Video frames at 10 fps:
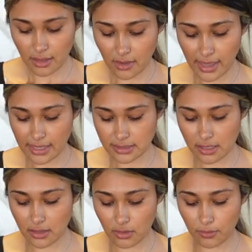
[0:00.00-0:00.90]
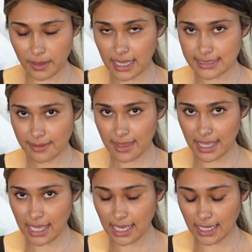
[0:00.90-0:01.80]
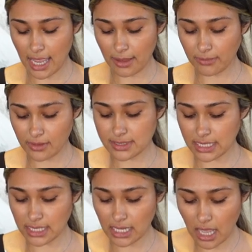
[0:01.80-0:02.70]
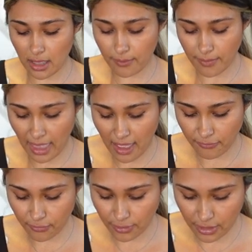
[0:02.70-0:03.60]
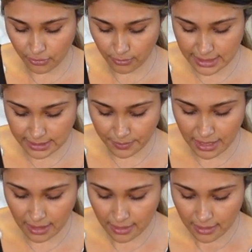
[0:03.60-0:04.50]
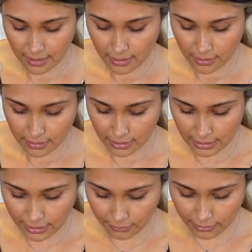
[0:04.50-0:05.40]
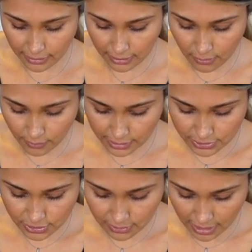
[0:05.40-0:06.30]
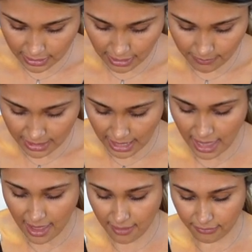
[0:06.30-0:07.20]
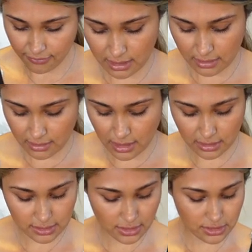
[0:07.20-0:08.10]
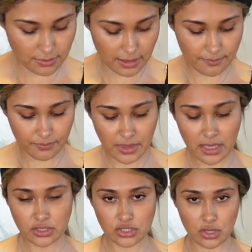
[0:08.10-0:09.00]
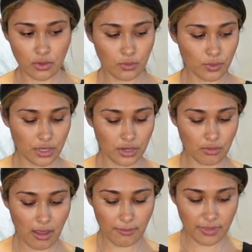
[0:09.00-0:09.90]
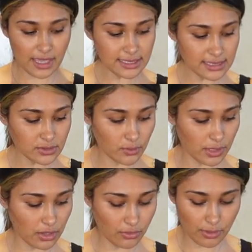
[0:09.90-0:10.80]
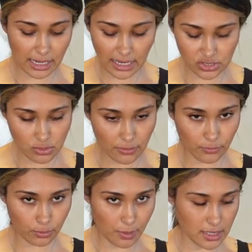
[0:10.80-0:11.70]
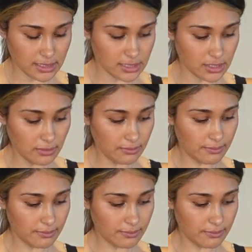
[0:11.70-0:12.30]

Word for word: Okay, so because I'm making, I'm using um, half for another recipe, literally going to cut them in half. That's good to me. So we're gonna grab this, we're gonna throw it into our food processor.